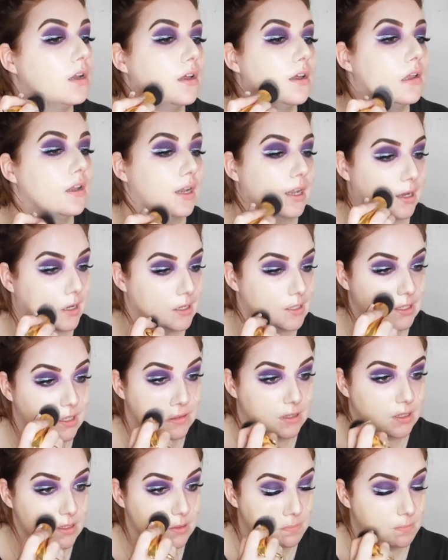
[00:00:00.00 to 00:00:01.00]
Like I said,
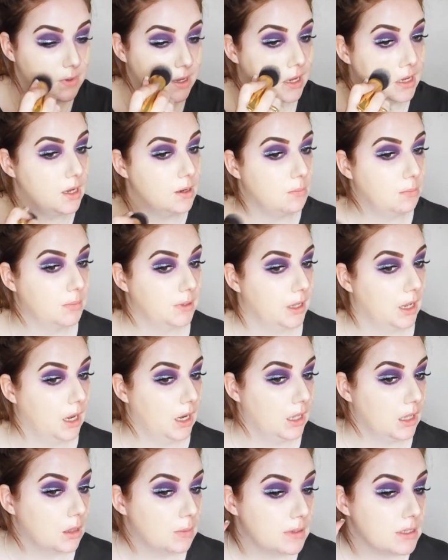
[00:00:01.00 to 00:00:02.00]
this may be a
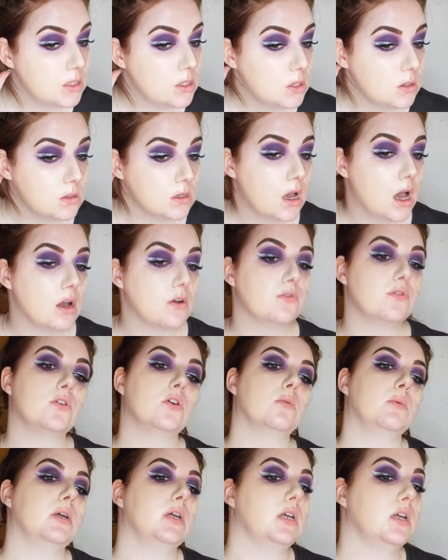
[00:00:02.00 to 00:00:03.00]
little bit too dark for
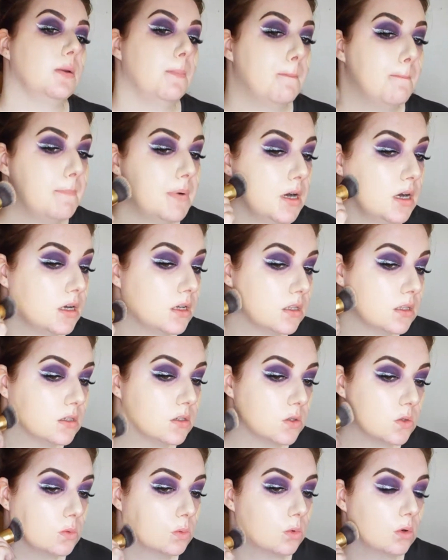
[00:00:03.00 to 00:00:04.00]
me, but
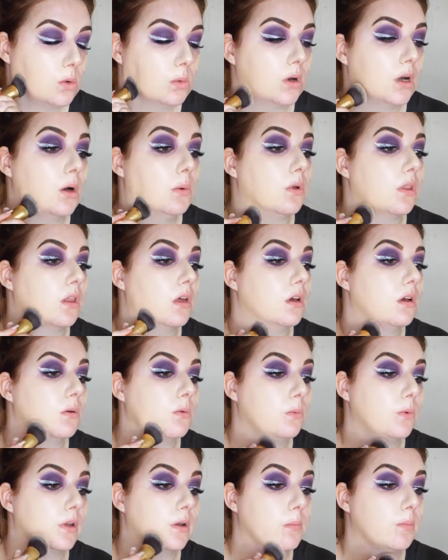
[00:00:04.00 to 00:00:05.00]
we'll work with it.
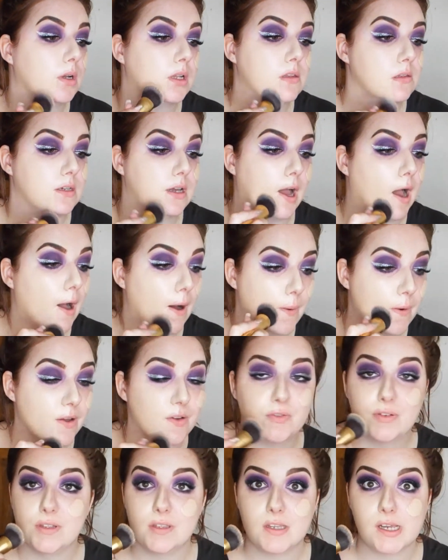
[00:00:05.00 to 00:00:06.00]
We can blend it out if
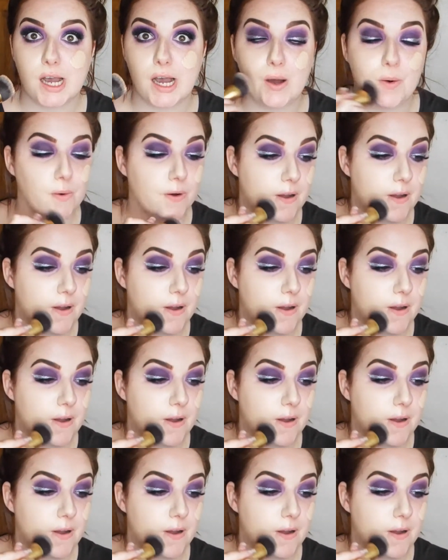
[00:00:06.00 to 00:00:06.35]
in doubt.